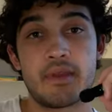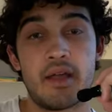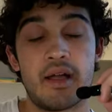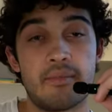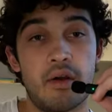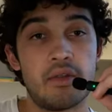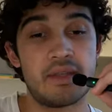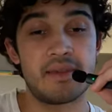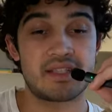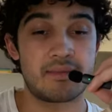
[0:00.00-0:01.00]

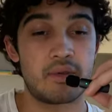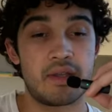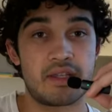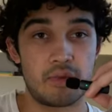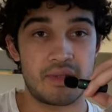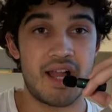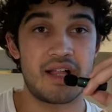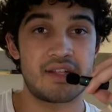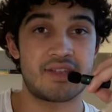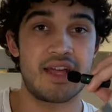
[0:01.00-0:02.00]
only because I'm doing a stupid
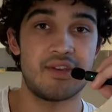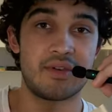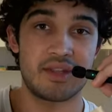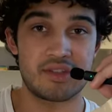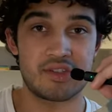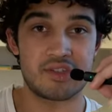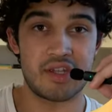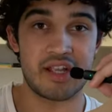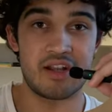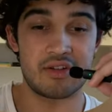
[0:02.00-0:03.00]
challenge that you can
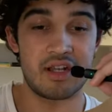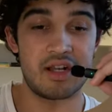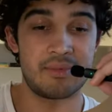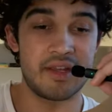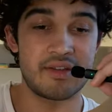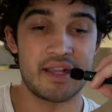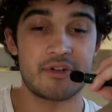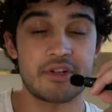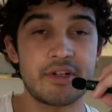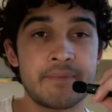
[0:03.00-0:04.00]
check out up there in that
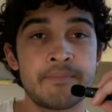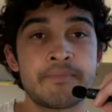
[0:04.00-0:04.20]
corner.